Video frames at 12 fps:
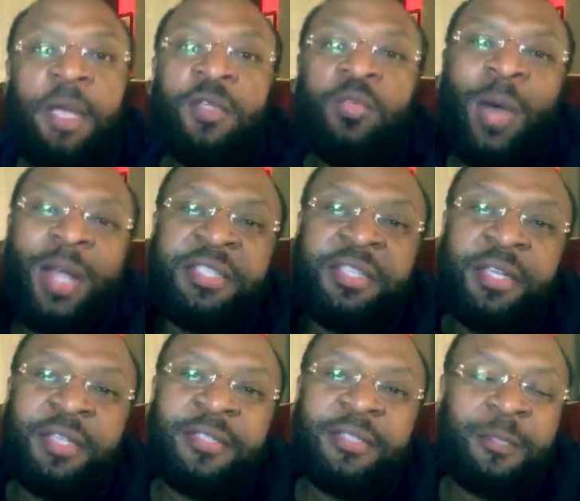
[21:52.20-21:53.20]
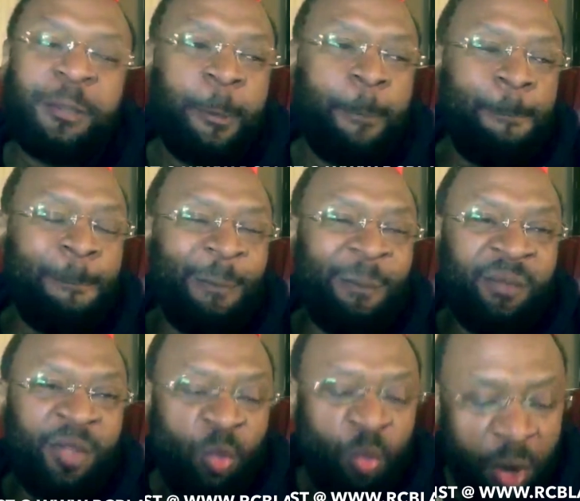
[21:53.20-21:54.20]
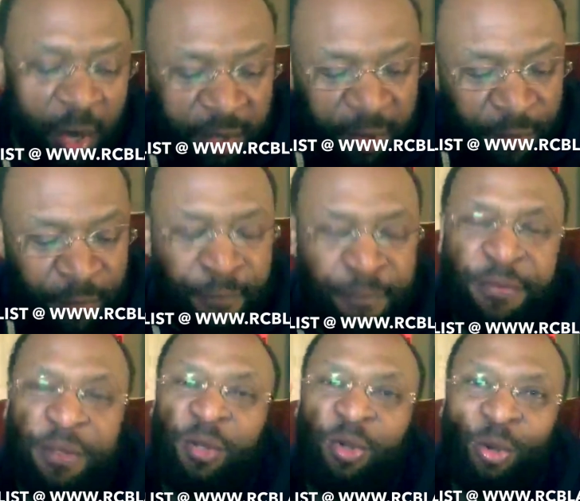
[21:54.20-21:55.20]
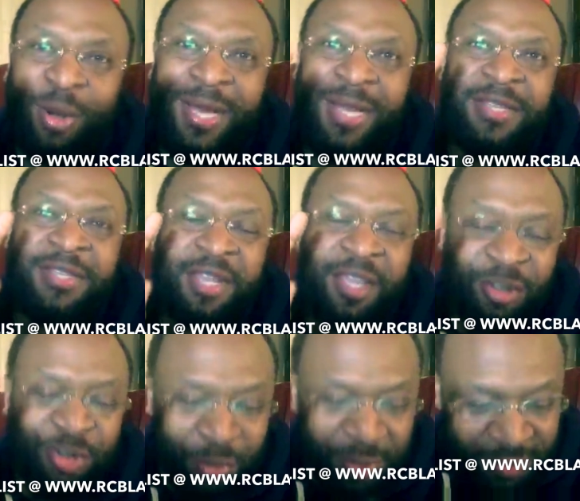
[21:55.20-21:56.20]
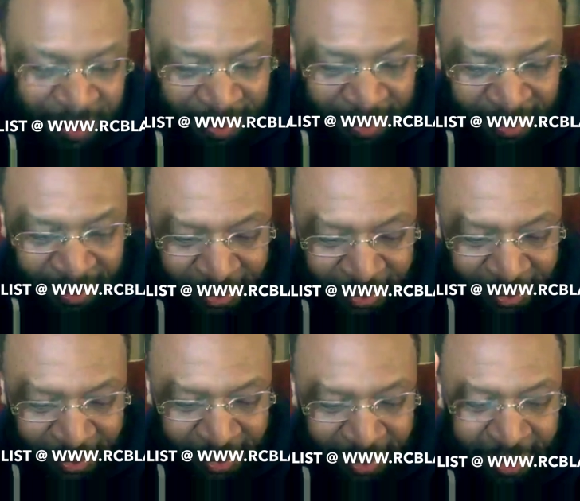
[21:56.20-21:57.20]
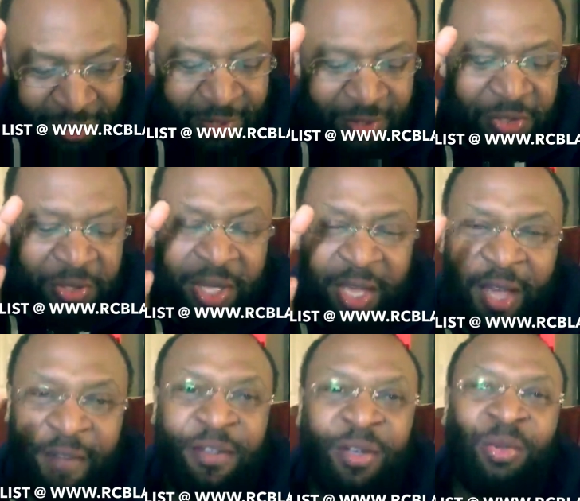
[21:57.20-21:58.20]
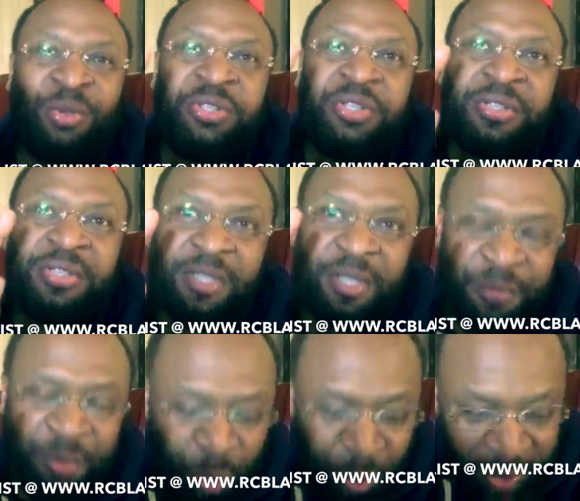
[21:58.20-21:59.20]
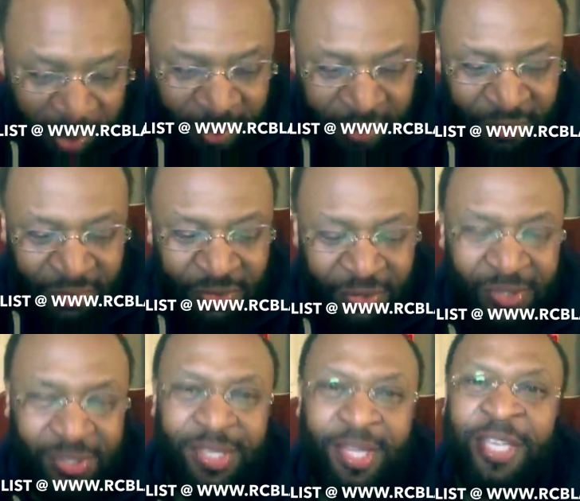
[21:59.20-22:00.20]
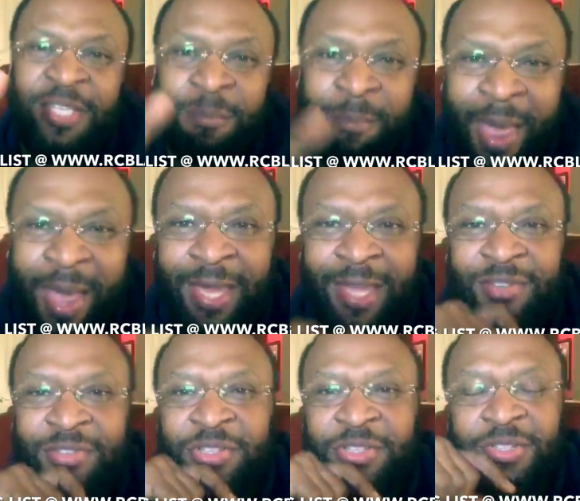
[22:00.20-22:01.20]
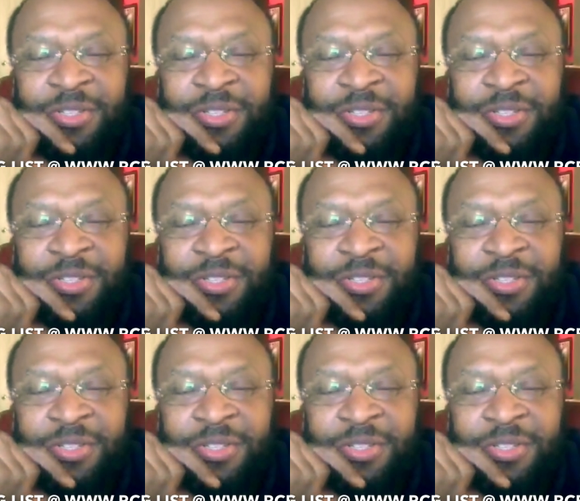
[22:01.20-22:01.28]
watch this, one of the greatest hindrances to the evolution of queens is baggage.